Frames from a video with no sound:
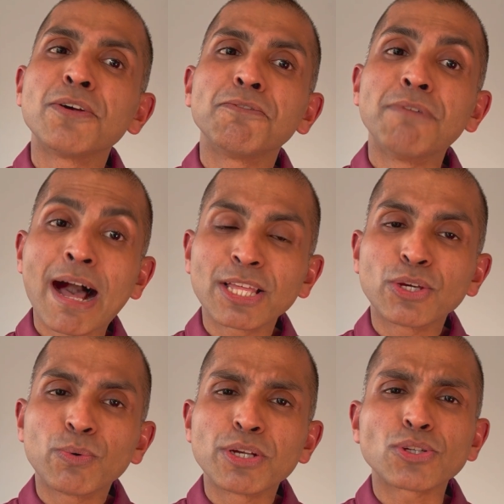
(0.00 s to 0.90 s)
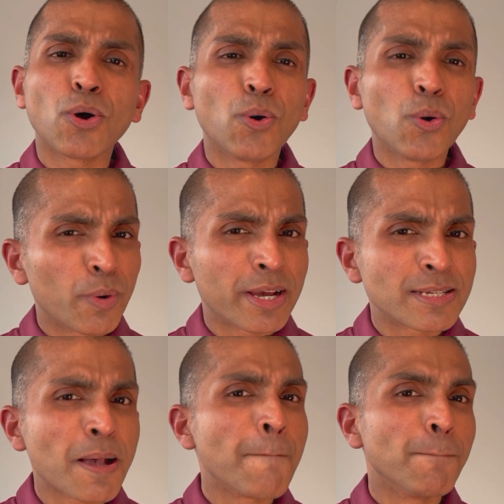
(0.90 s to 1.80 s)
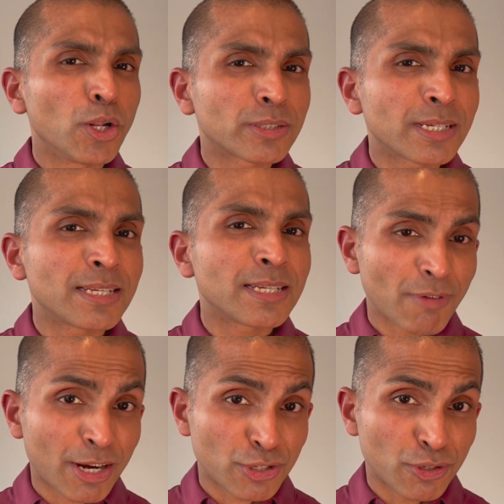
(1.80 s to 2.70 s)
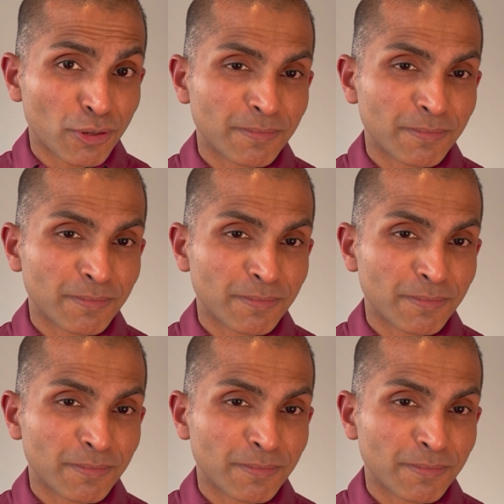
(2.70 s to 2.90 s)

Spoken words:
Value is always multi-directional.